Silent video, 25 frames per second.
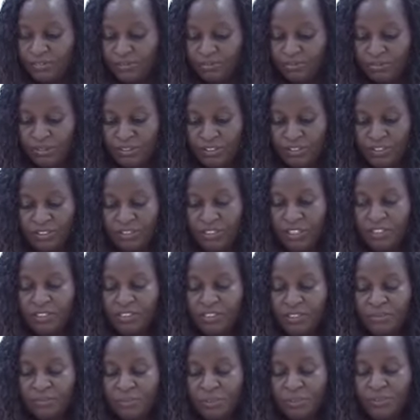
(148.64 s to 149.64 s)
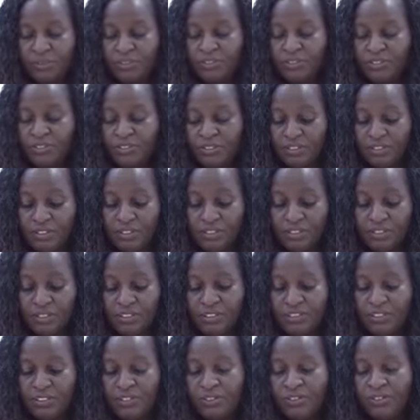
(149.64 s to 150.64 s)
But he's asking because
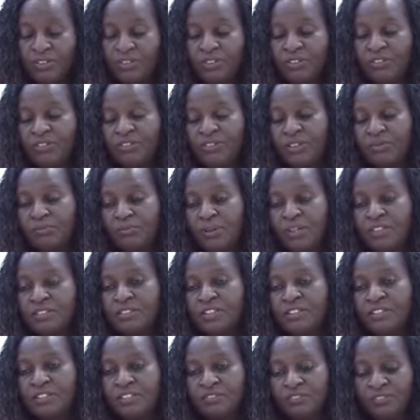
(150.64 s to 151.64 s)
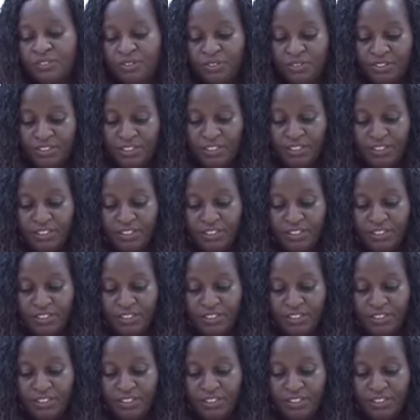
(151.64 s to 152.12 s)
he's the God of the past and the future.